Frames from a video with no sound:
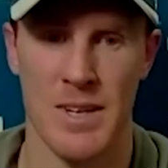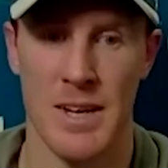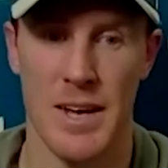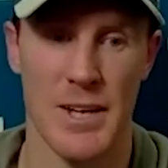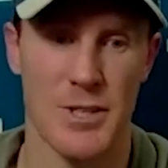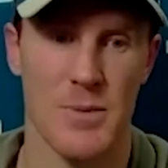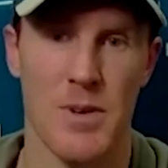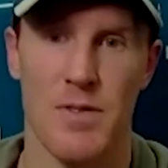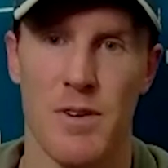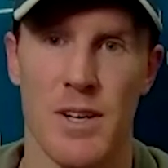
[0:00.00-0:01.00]
it should
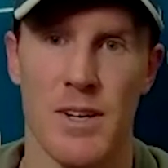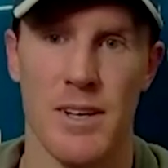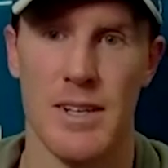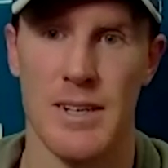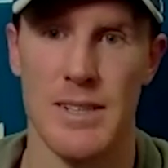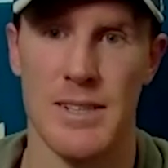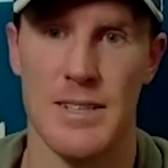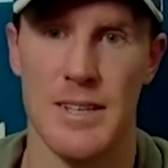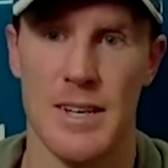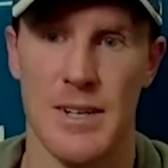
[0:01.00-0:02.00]
be fun. I
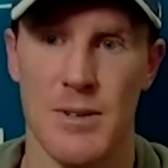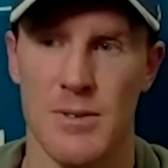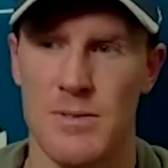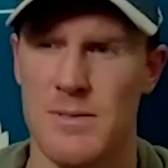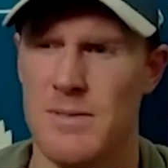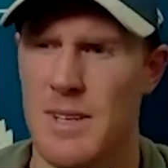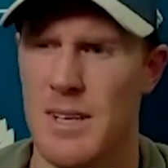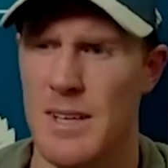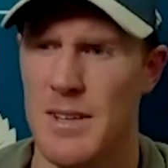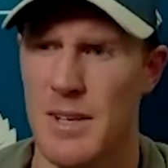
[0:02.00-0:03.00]

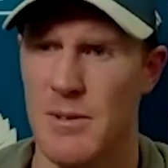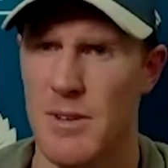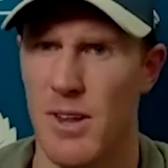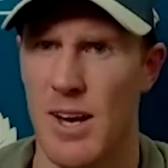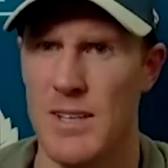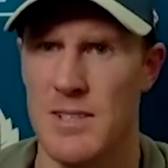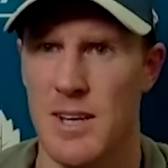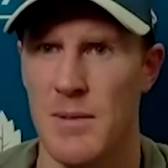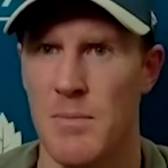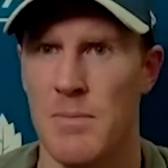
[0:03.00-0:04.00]
think it was the last
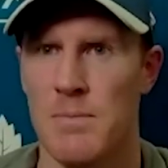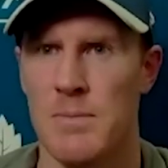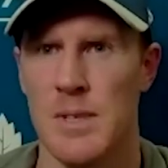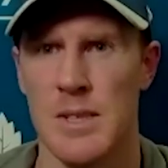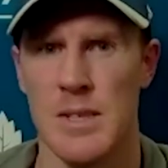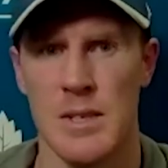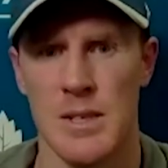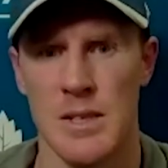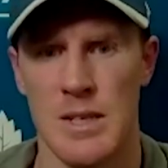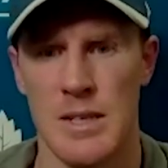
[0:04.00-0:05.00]
time
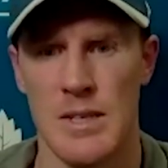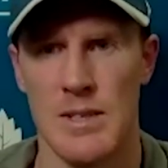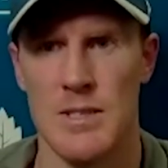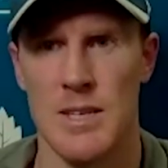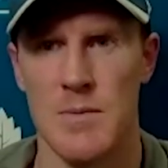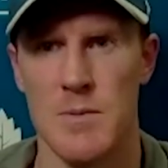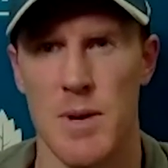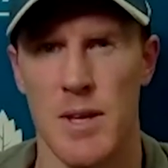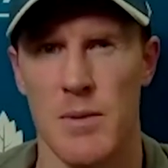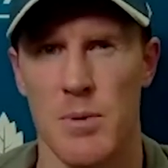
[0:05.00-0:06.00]
these teams
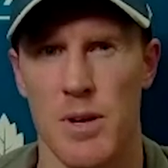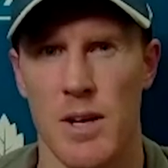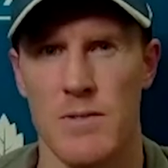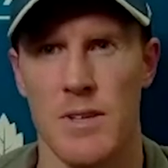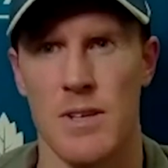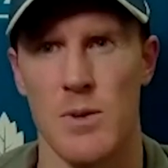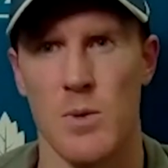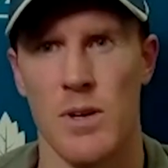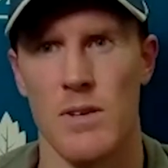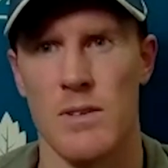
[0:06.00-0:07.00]
met in the playoffs. I think the
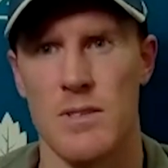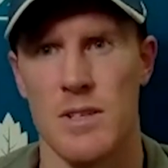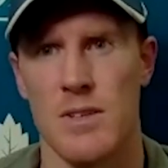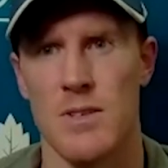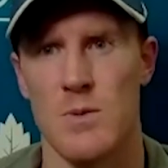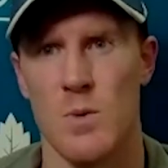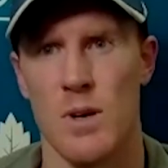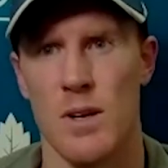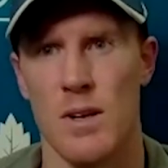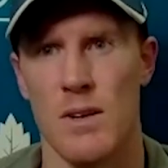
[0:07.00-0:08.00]
winner of the series
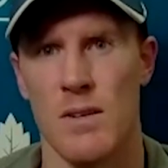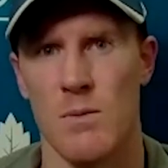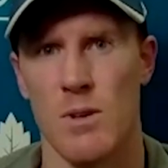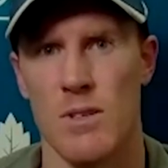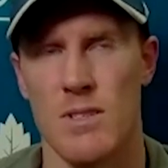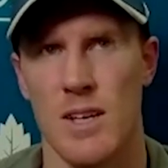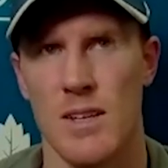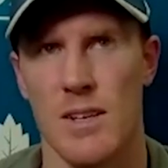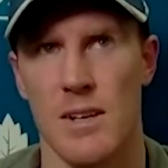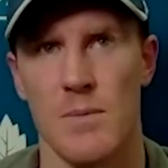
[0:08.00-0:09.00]
won the
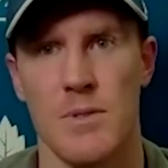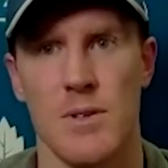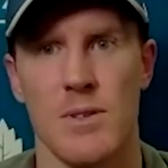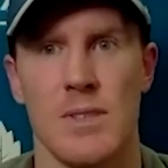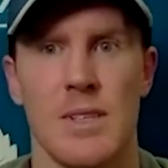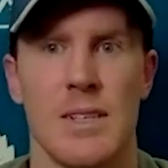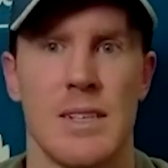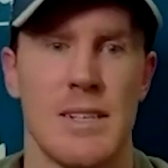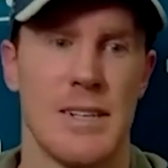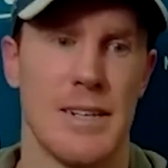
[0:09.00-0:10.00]
Stanley Cup. So
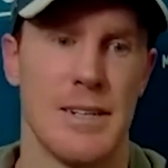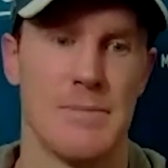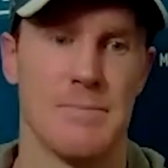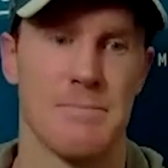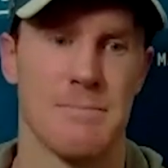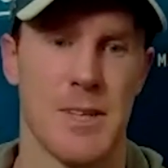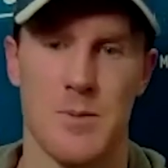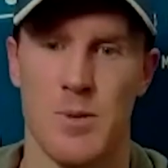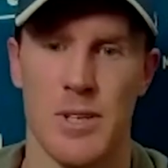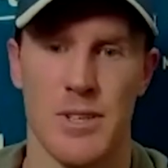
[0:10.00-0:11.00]
that's
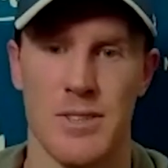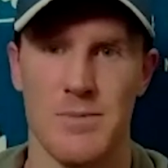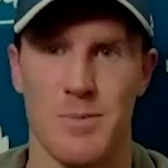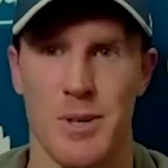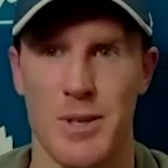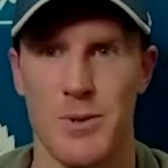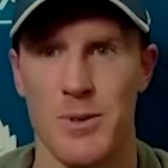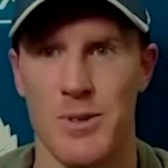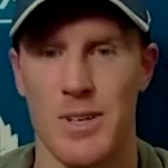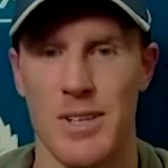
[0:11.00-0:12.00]
pretty
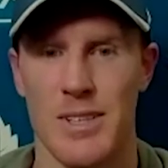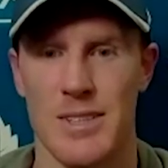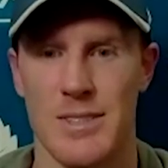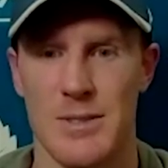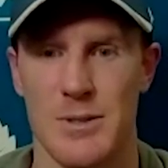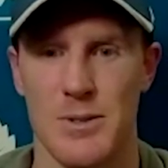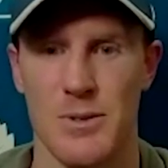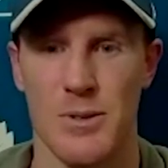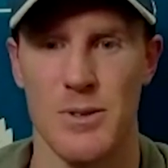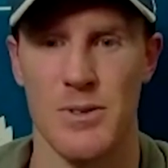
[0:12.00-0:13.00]
cool,
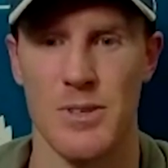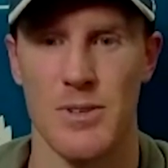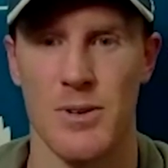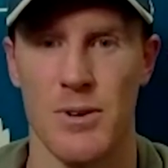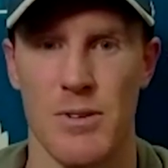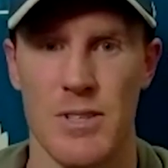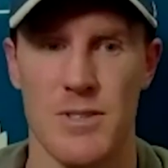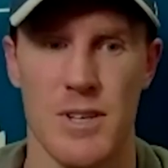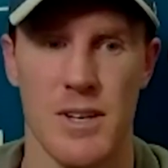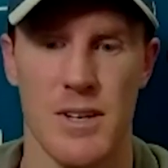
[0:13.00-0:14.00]
cool little note of
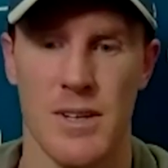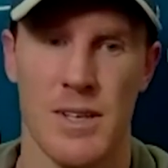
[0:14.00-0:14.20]
history. And,